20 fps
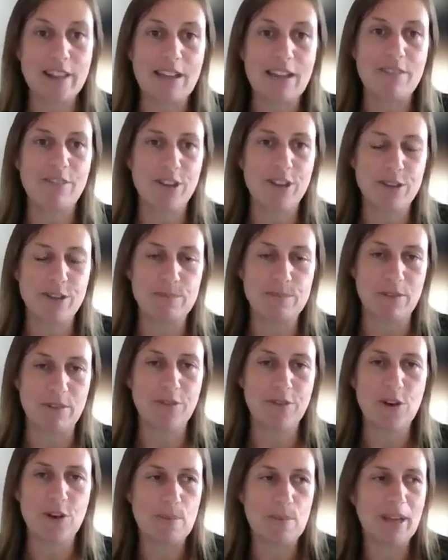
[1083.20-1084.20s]
they've used
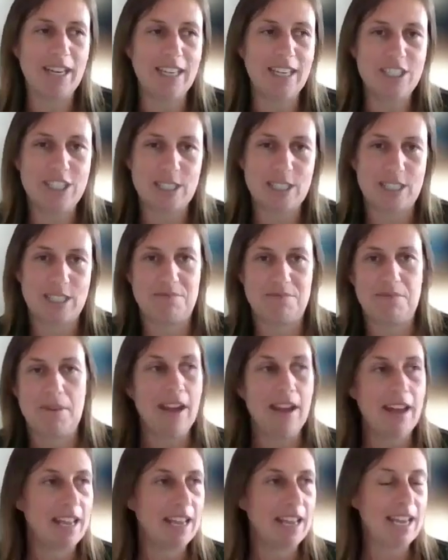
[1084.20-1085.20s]
before, but
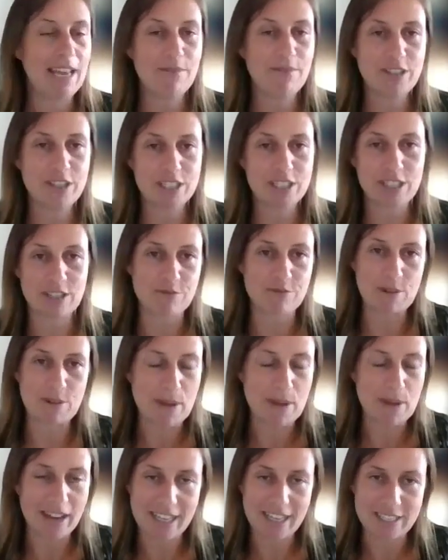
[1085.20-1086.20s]
even just the
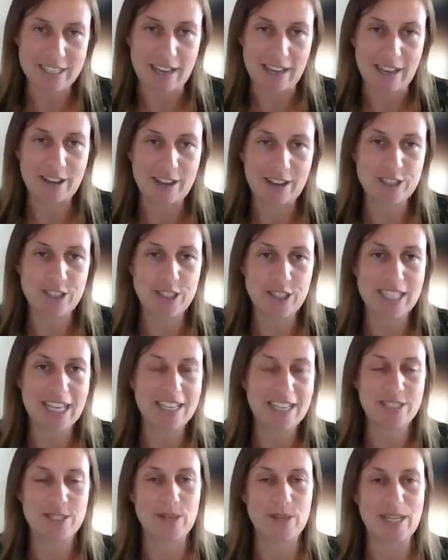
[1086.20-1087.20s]
reminder, because you
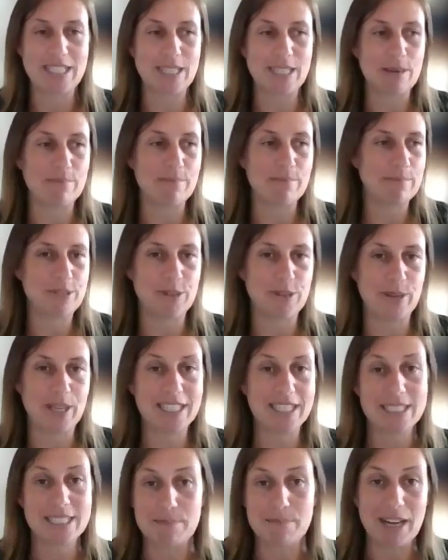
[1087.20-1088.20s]
tend to end up
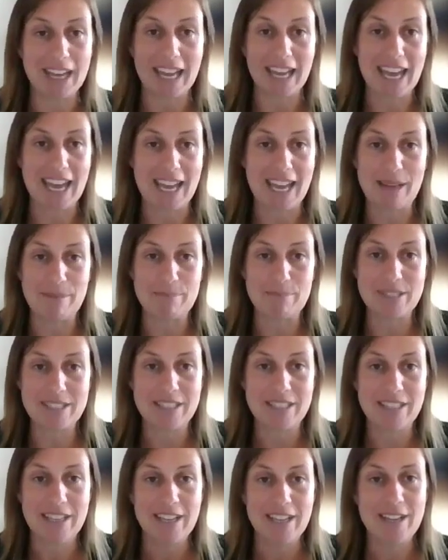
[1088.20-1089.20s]
doing similar games